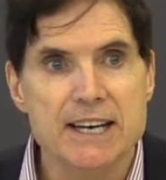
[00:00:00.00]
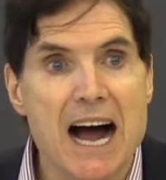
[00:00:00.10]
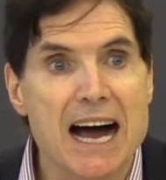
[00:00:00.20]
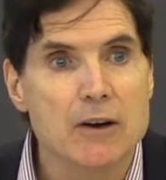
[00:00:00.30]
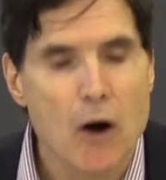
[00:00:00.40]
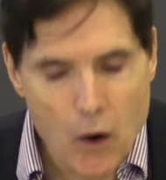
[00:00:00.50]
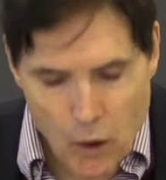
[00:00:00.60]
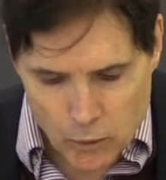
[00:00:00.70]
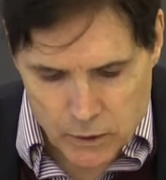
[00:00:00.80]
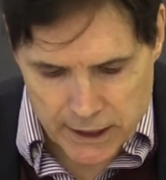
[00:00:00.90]
not
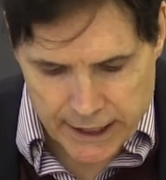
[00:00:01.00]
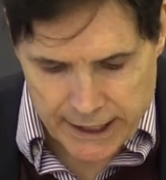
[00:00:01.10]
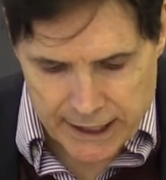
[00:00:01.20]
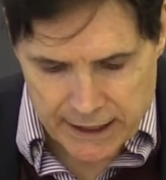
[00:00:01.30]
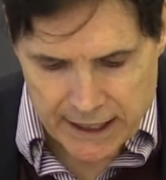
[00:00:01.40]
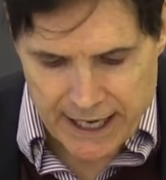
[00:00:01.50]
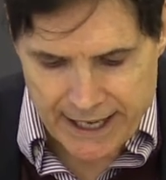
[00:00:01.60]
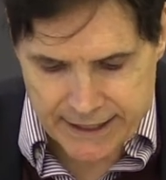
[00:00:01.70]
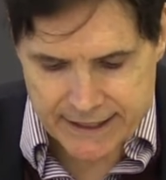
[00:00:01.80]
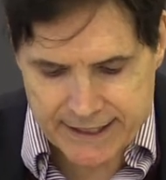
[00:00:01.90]
only
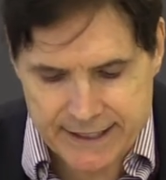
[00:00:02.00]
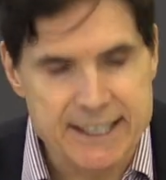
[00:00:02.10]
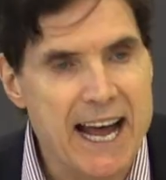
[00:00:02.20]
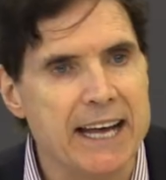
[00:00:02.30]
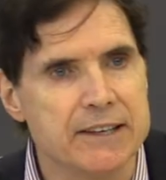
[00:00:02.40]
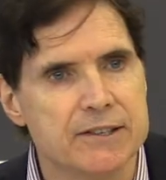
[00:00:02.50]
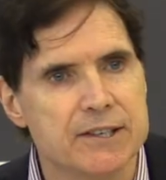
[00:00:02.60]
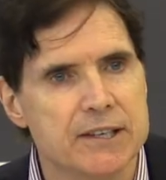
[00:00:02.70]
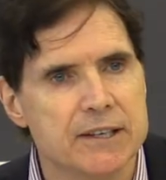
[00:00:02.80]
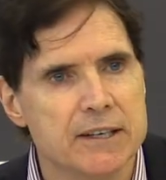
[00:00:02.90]
an
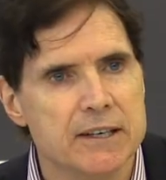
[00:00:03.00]
assent.